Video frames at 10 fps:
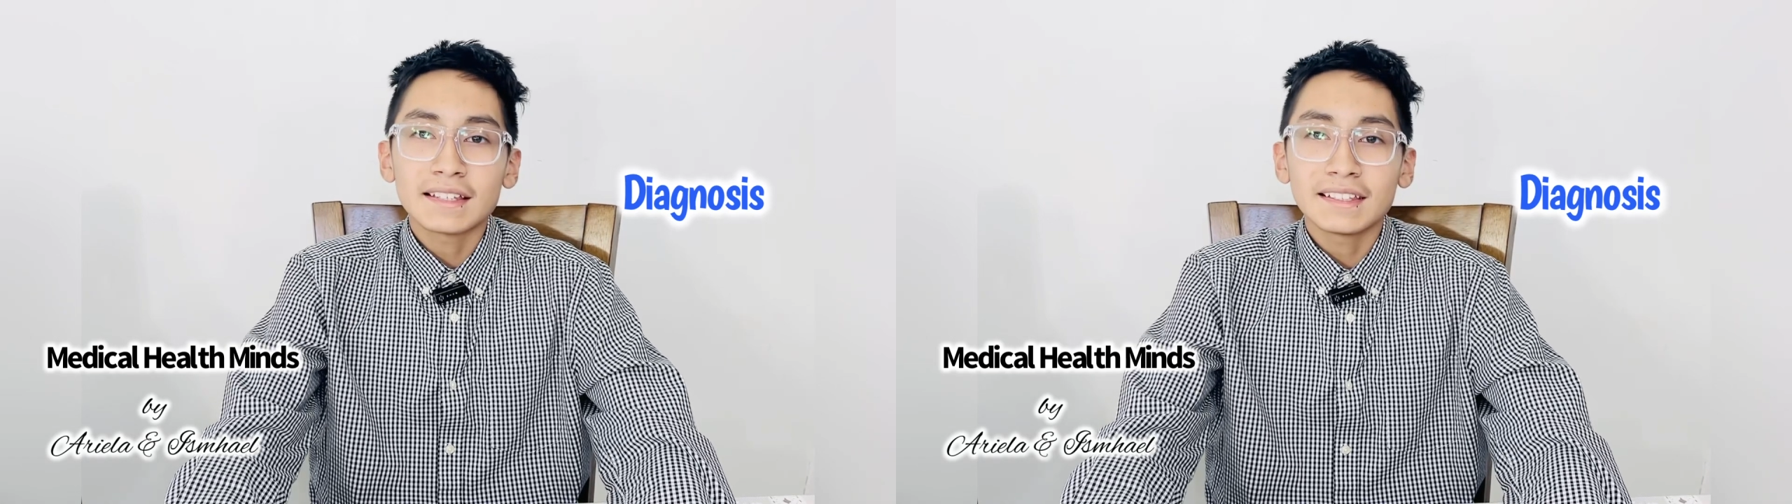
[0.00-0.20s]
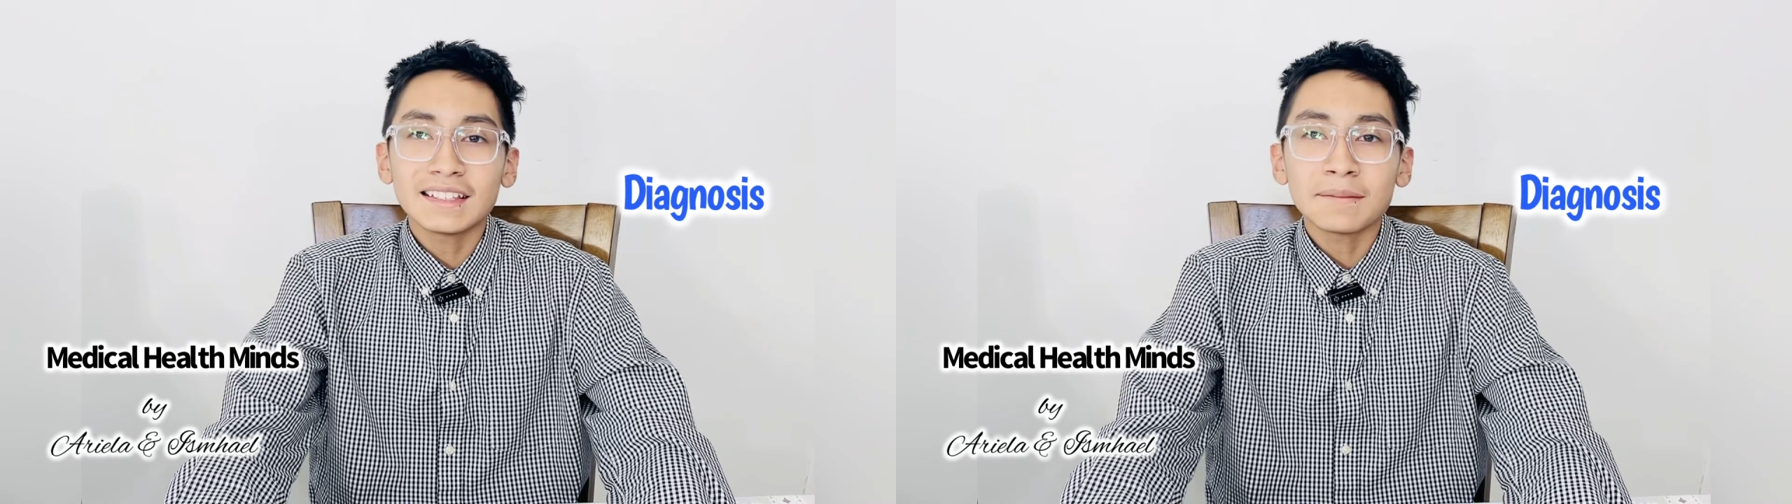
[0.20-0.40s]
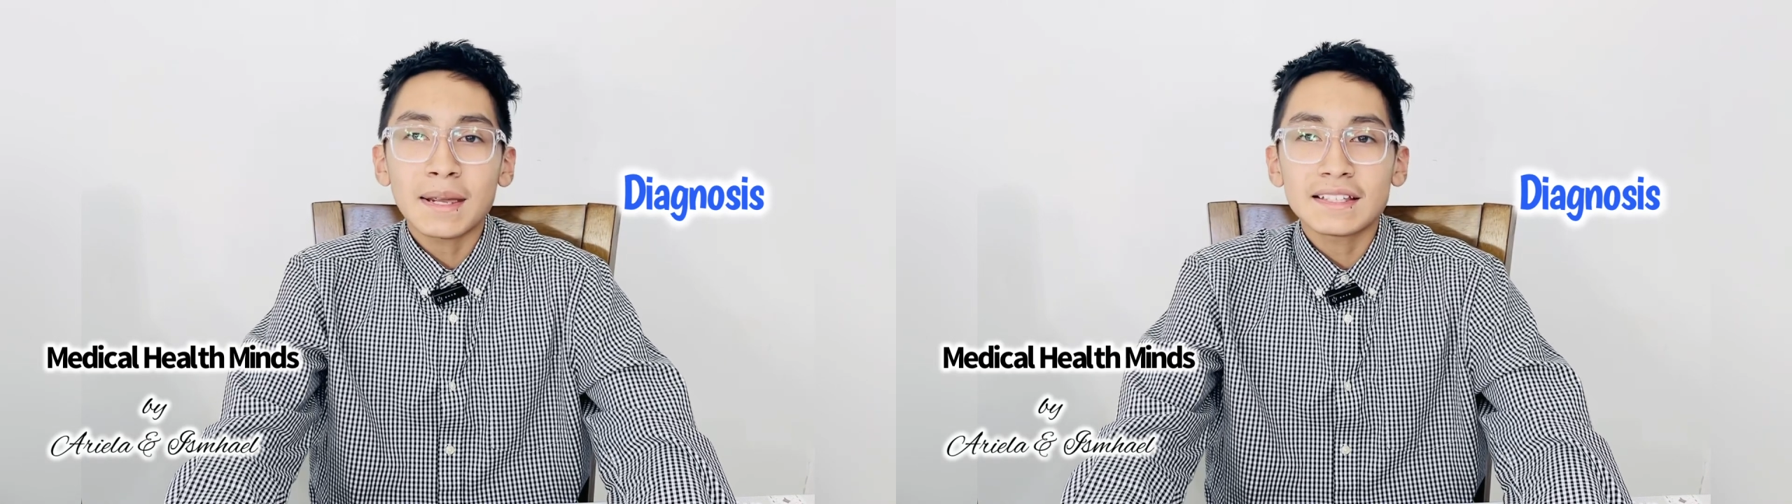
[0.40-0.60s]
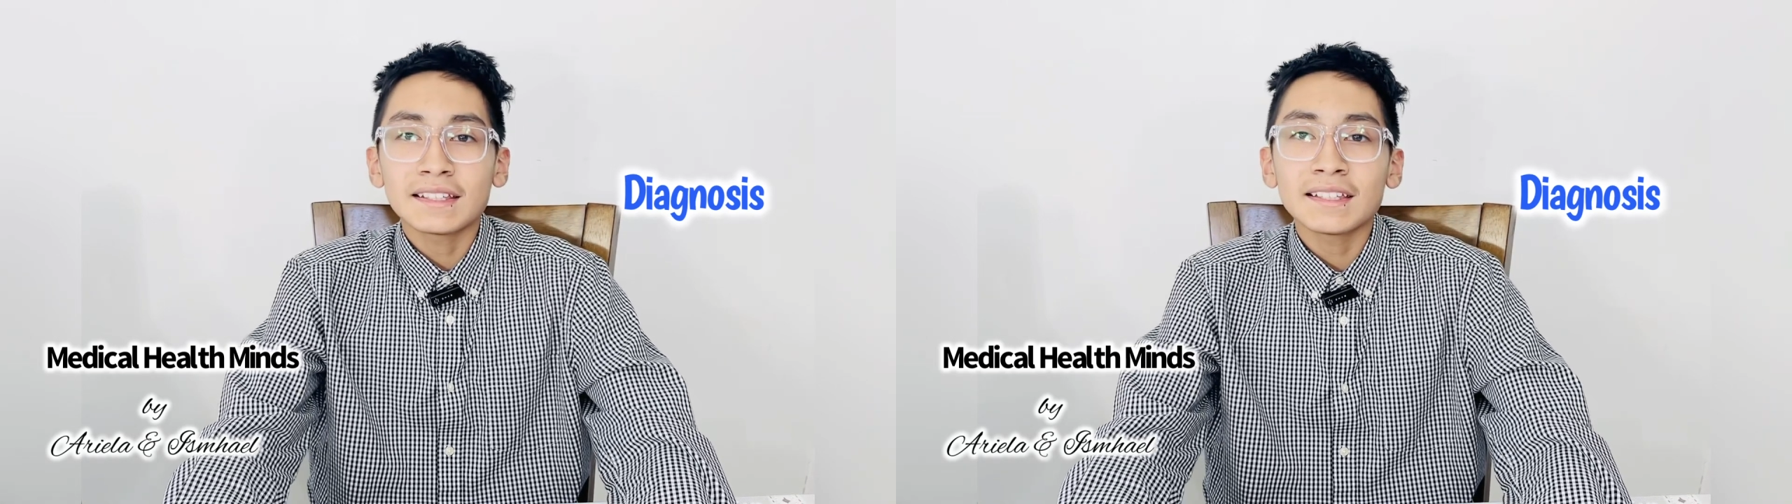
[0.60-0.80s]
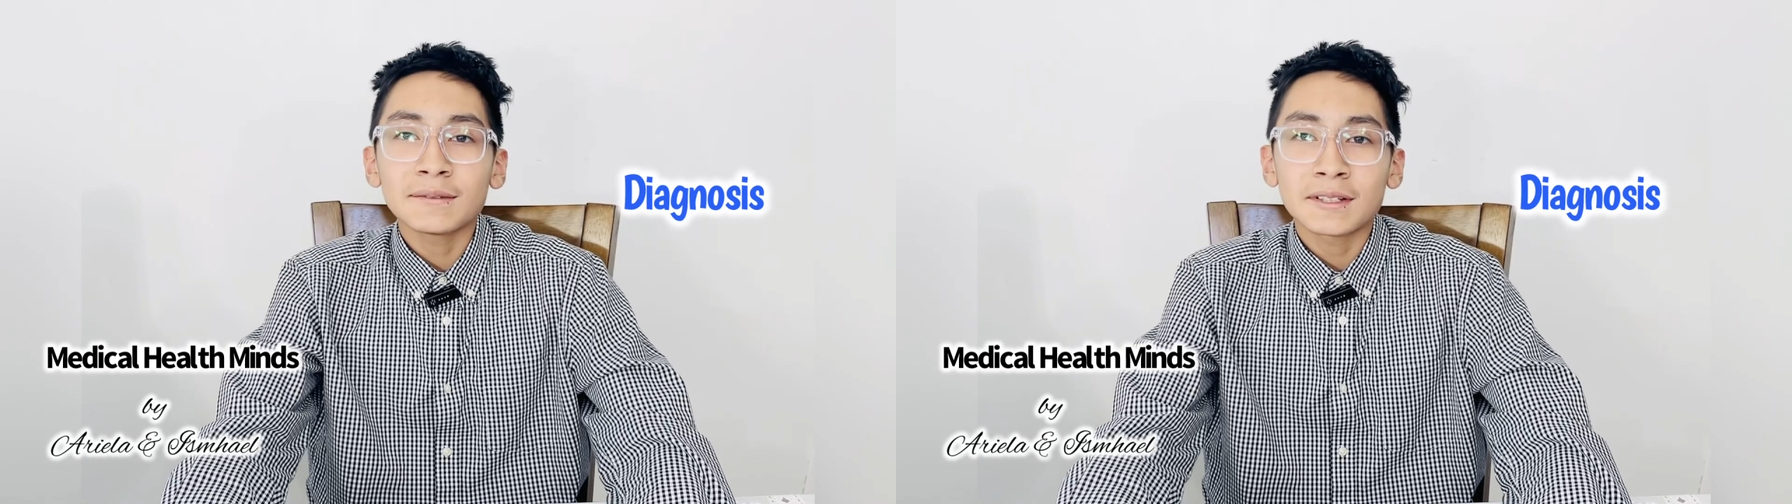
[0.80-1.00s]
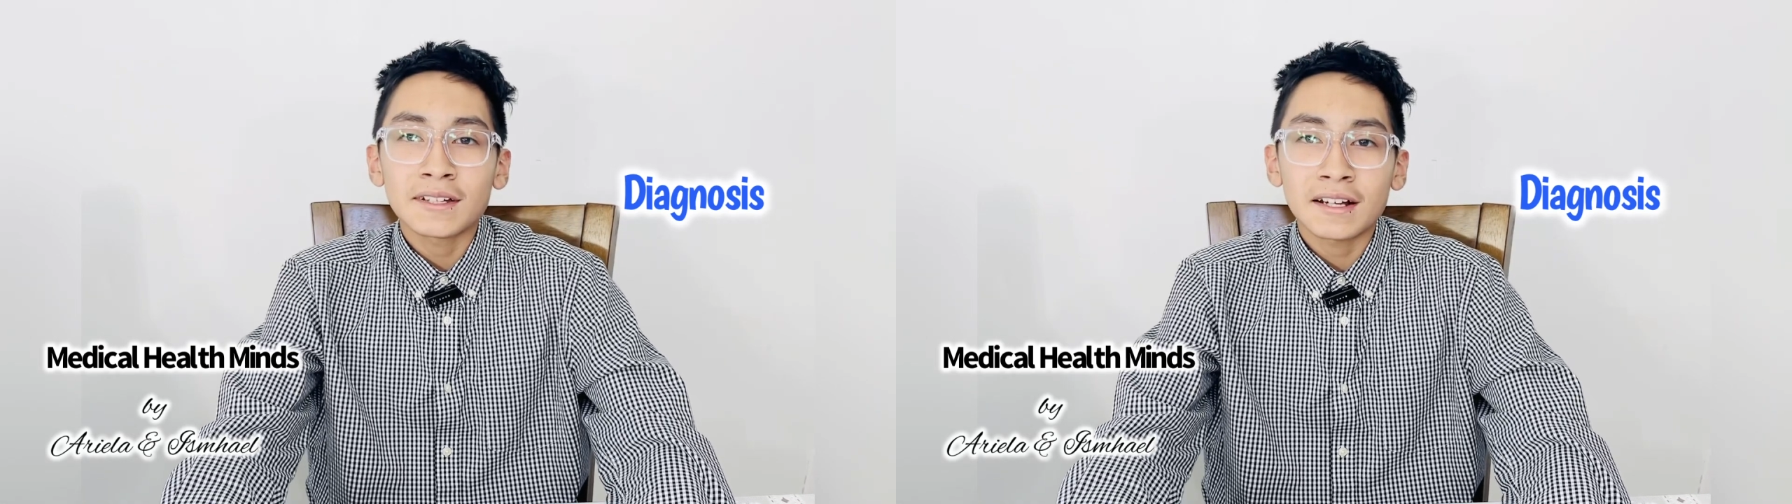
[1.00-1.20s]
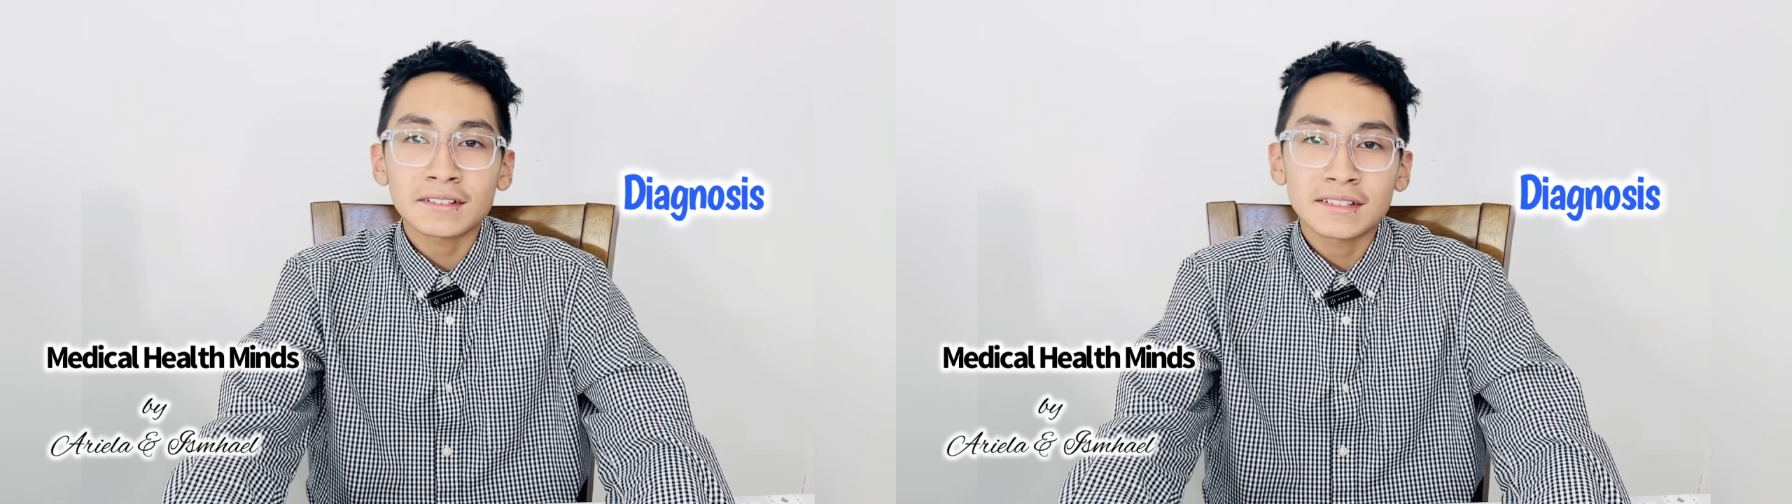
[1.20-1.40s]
This is basically when a doctor